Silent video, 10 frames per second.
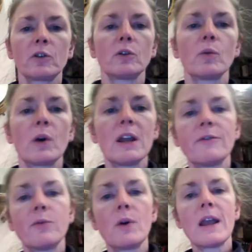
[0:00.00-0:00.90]
So
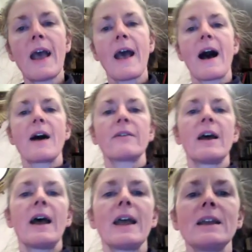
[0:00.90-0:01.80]
if we have
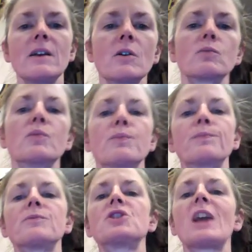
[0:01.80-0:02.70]
a
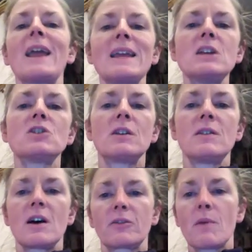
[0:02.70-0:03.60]
change
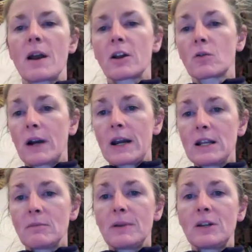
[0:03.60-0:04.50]
in the osmotic
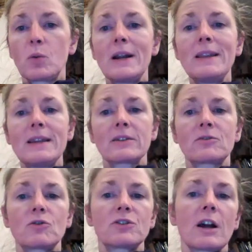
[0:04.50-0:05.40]
gradient between the
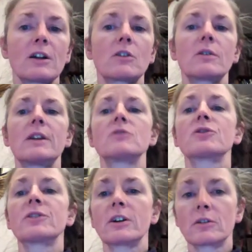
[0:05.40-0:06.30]
extracellular and
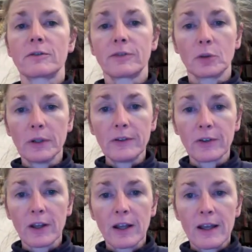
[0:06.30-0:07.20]
intracellular
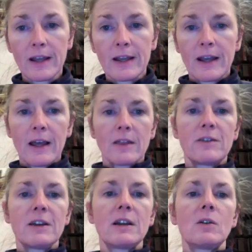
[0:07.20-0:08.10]
fluids,
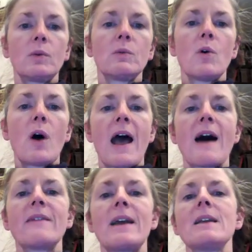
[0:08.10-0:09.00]
then we will
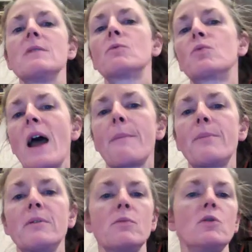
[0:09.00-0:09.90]
have a
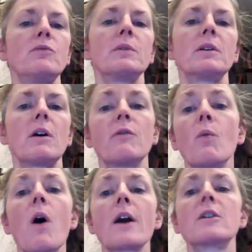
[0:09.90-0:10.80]
rapid movement of
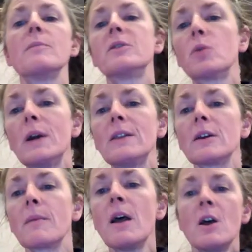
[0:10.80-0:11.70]
water between
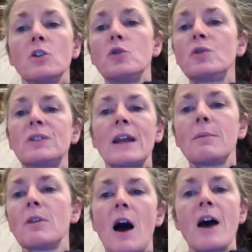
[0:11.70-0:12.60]
them to
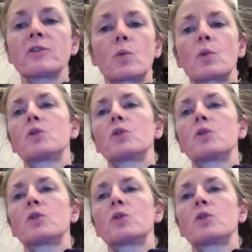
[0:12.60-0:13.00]
stabilize